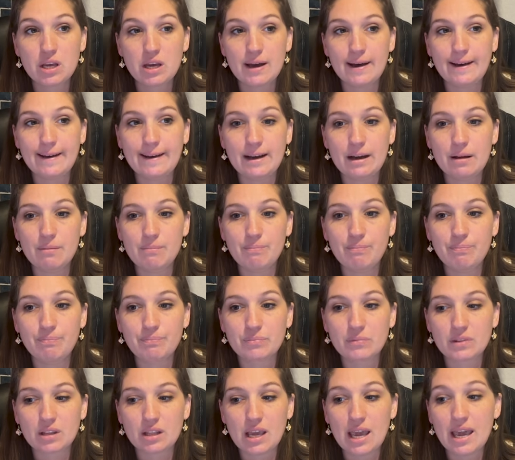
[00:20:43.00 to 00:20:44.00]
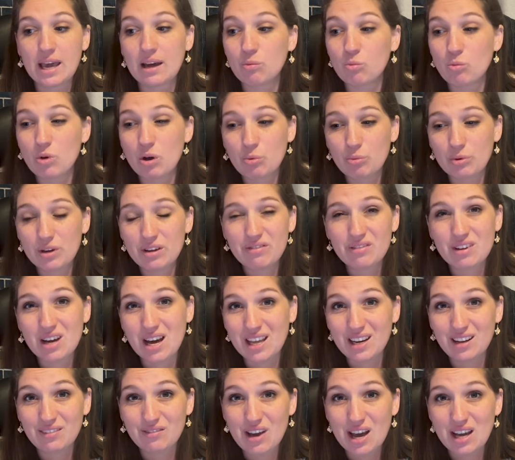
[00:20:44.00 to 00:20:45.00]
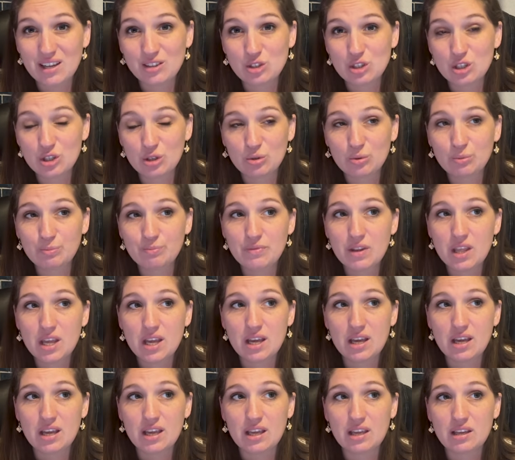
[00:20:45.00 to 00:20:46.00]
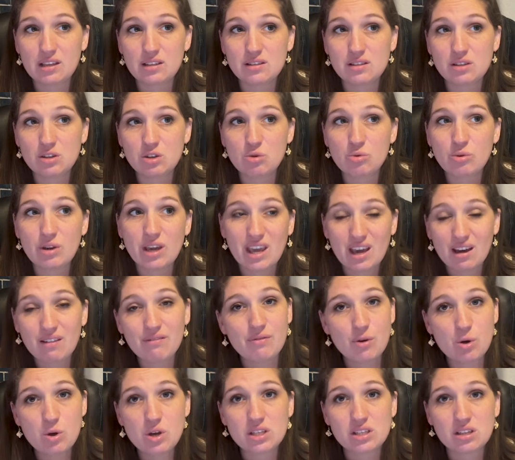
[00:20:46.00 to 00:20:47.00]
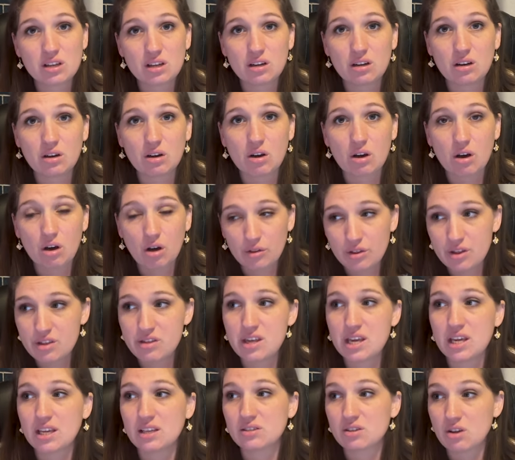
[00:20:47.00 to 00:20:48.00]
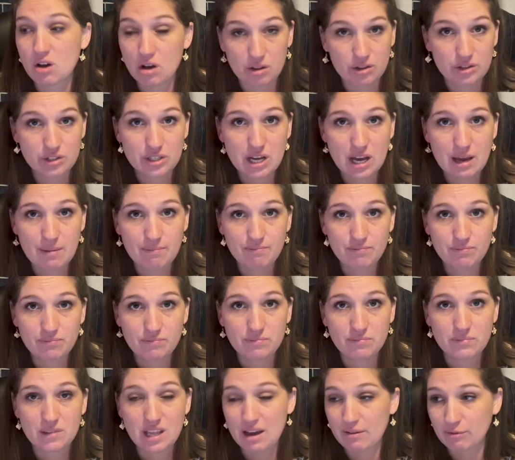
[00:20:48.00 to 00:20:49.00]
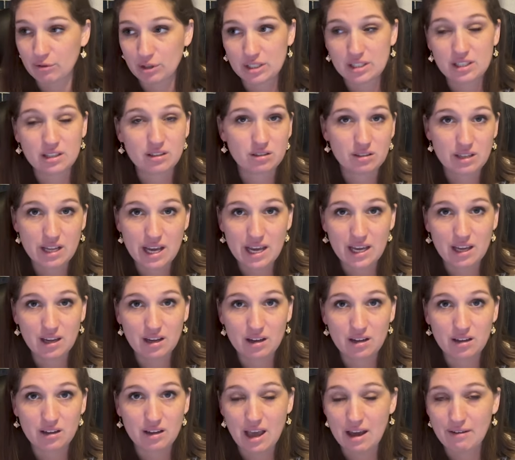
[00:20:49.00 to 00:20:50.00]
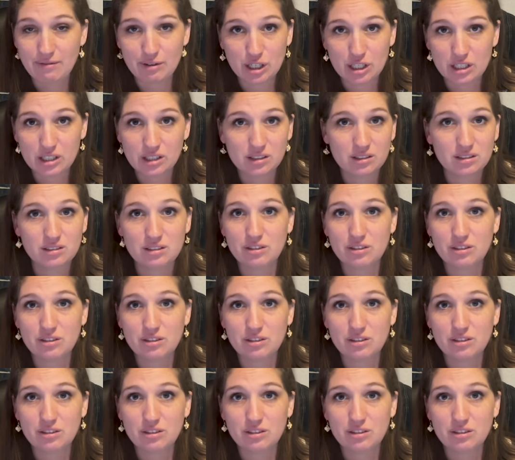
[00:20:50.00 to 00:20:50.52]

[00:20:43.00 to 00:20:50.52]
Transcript: Um, and what we've kind of had too is you can't focus on all the things all the time every single day ever.